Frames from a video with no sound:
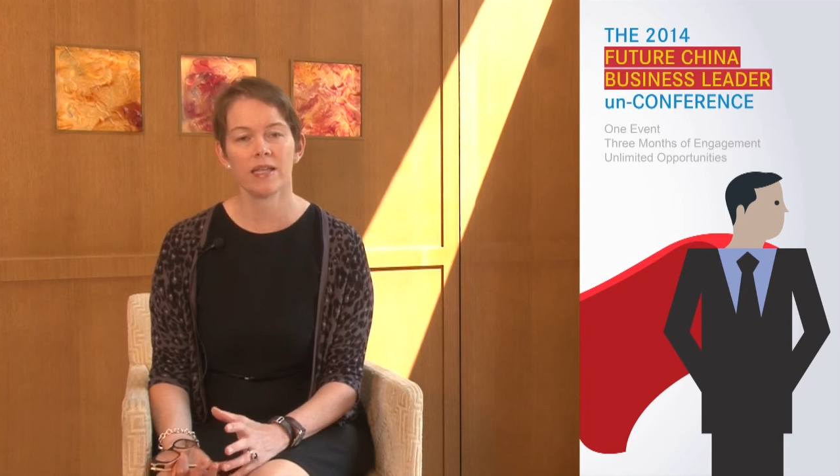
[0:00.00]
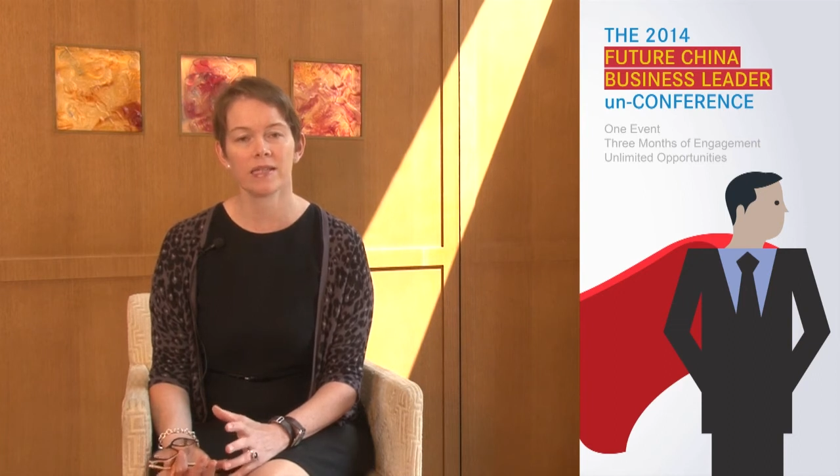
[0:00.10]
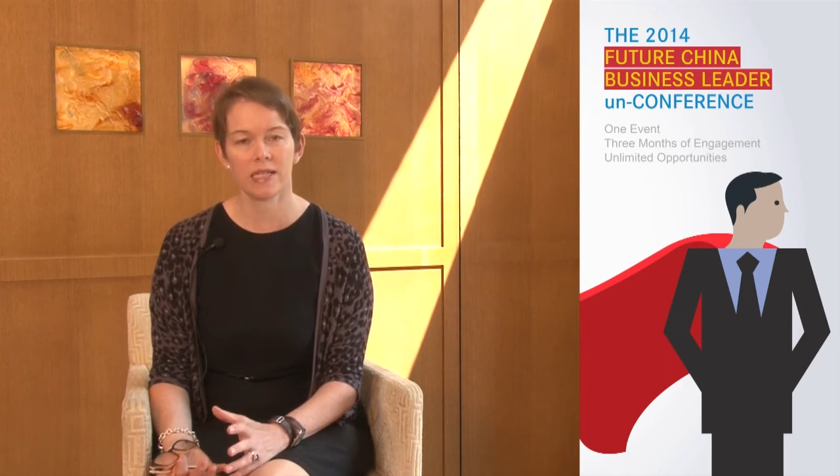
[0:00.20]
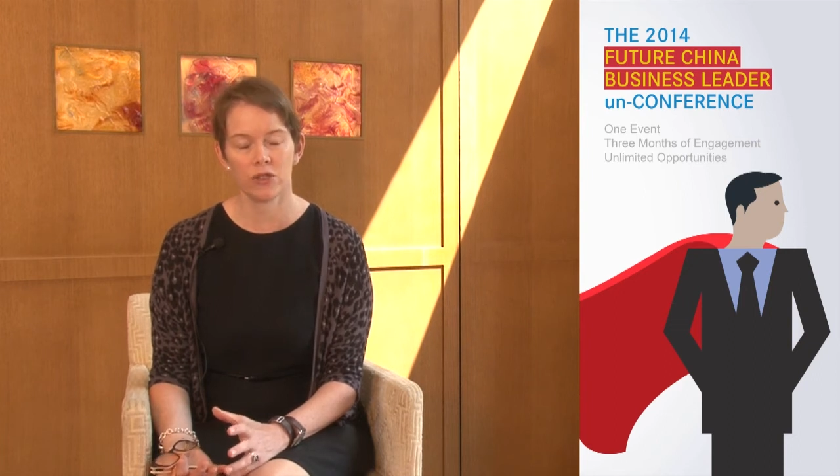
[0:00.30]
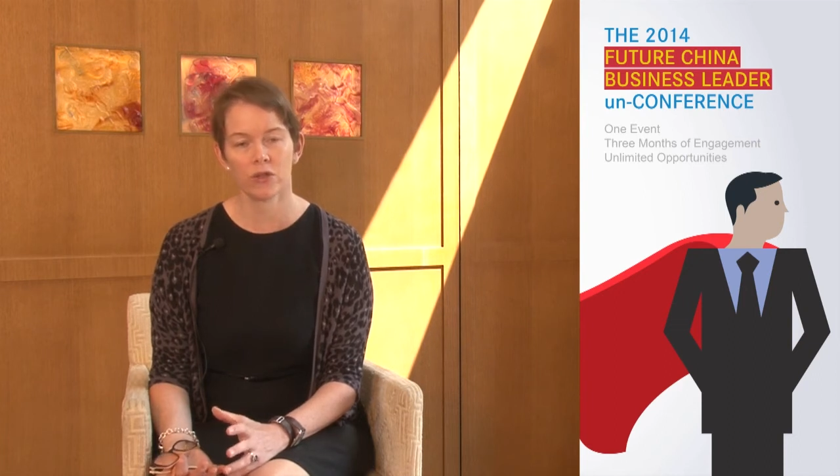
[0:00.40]

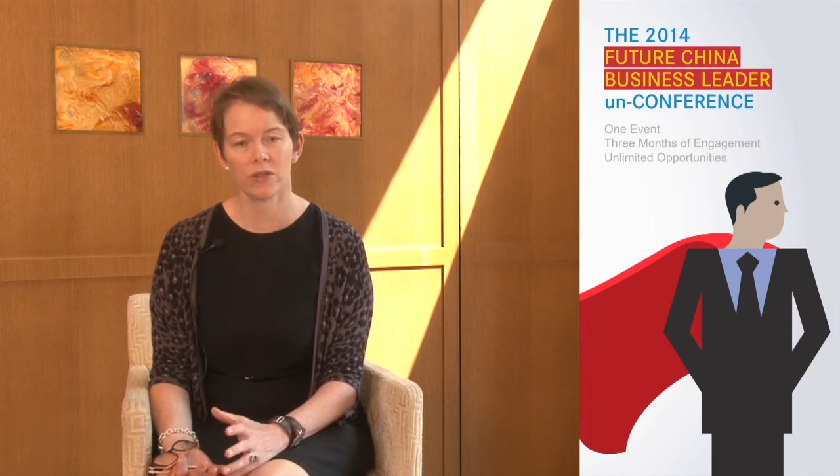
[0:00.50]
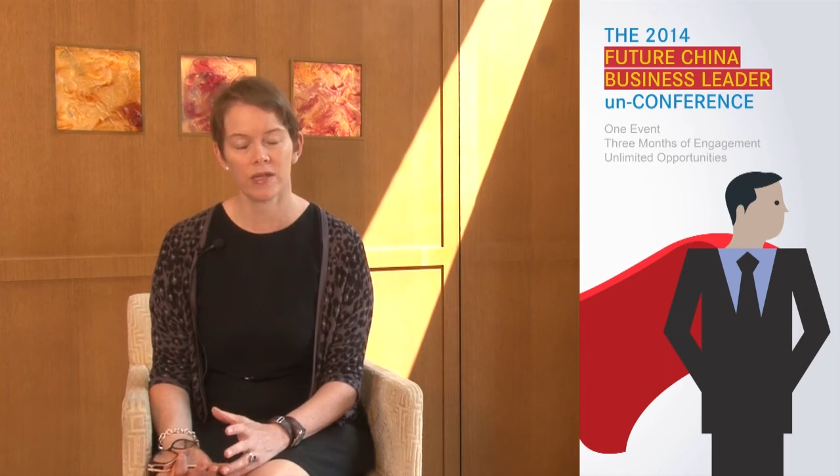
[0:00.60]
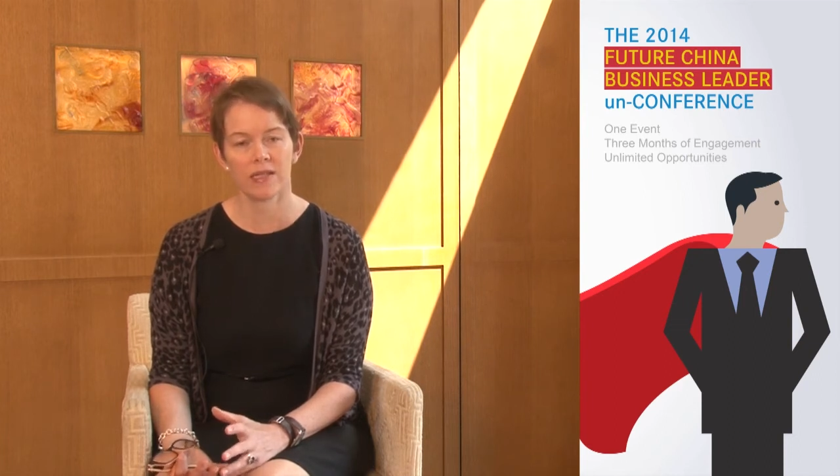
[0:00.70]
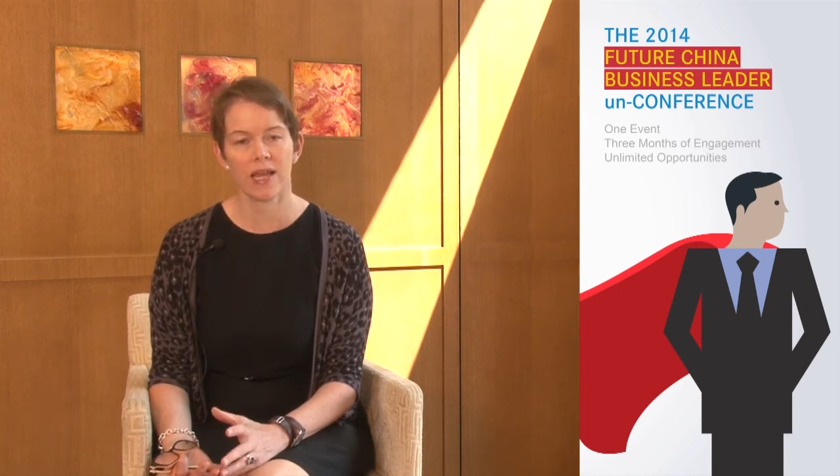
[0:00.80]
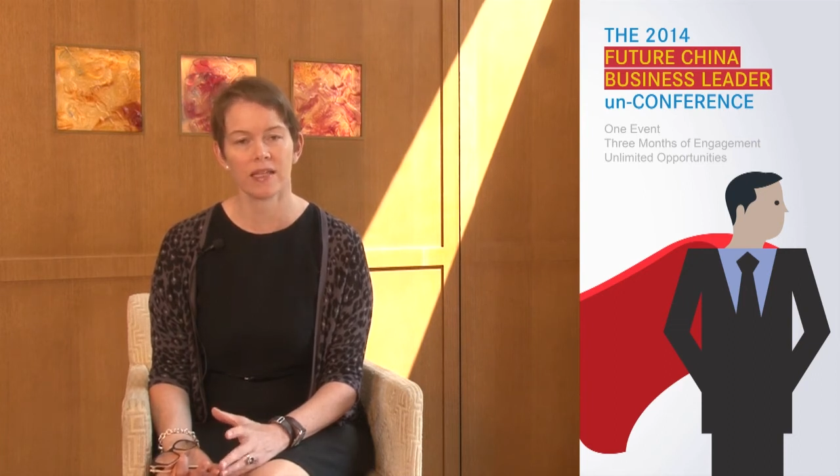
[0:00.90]
senior
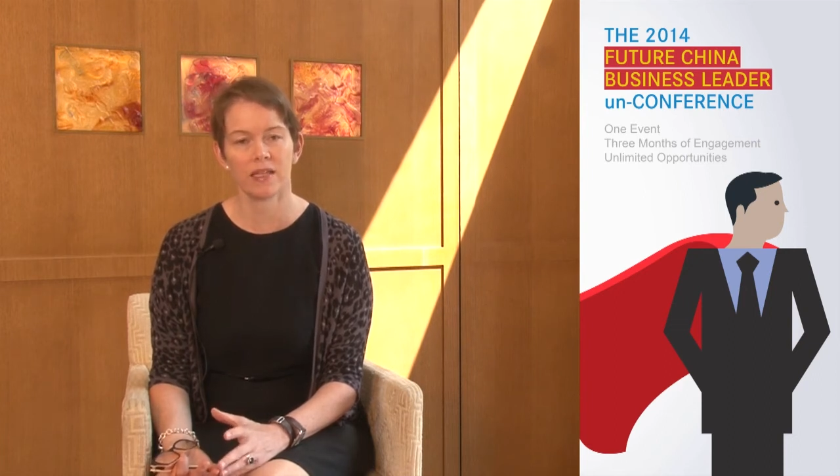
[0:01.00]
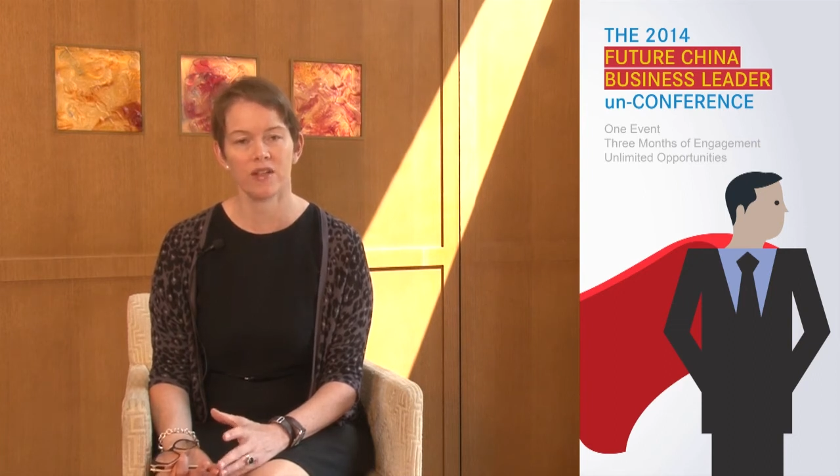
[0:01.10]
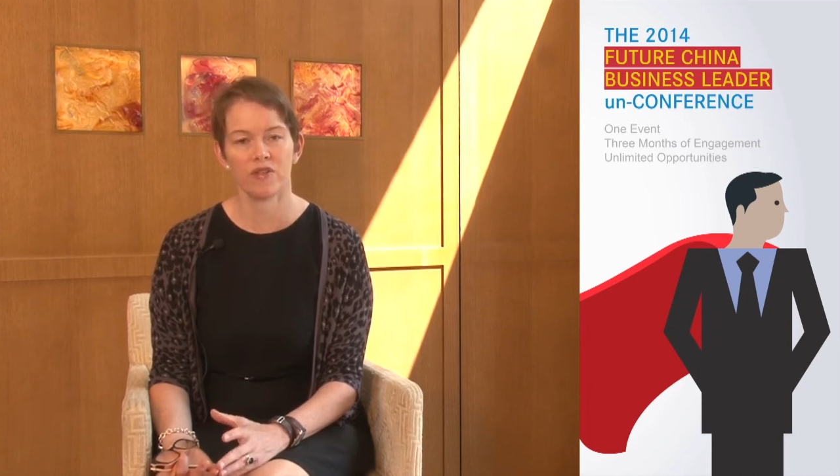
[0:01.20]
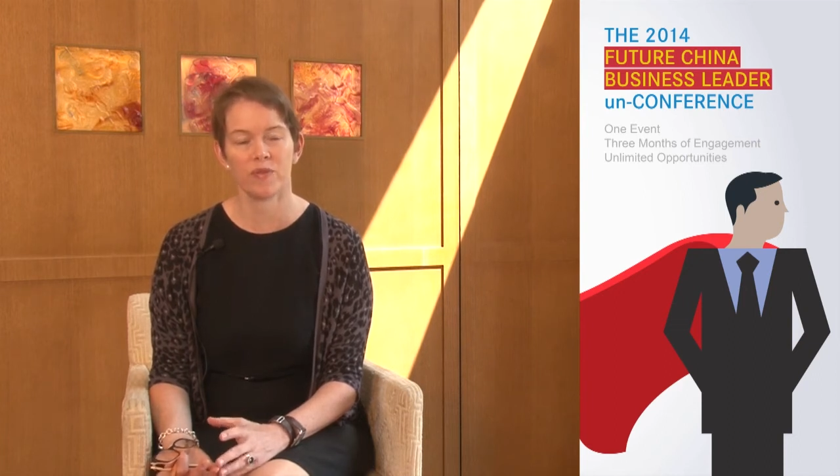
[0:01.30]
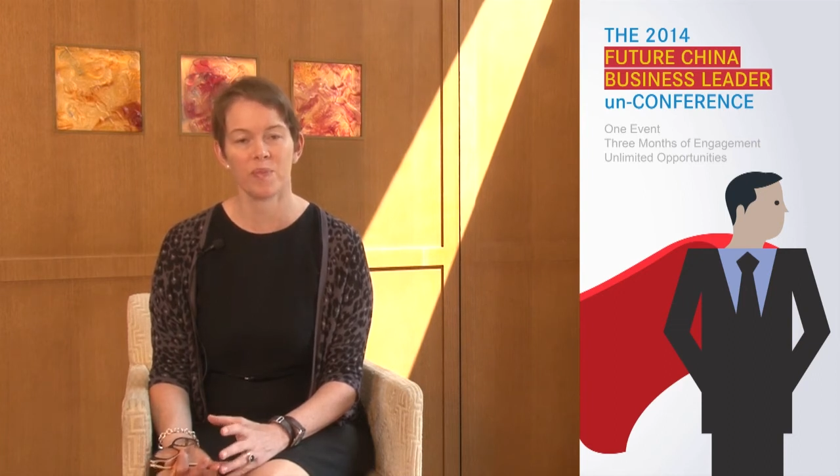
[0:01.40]
executive